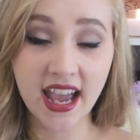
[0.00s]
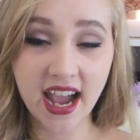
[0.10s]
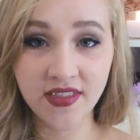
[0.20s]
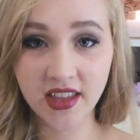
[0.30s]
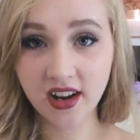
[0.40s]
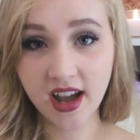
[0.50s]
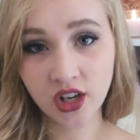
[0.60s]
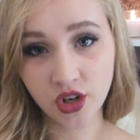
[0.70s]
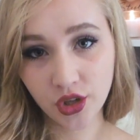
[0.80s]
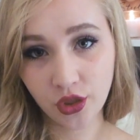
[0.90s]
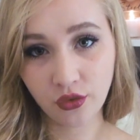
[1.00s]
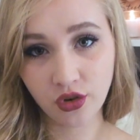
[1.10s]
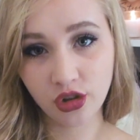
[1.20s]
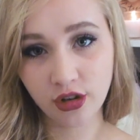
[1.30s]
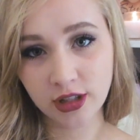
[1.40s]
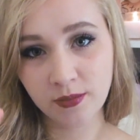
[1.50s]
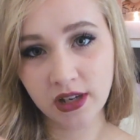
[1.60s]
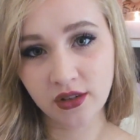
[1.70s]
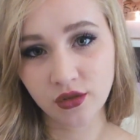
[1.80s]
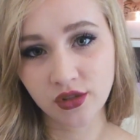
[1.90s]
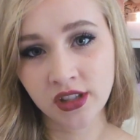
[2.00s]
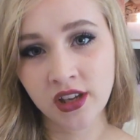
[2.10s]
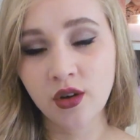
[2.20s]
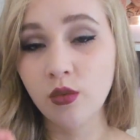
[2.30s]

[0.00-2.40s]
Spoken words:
and then I go through those meals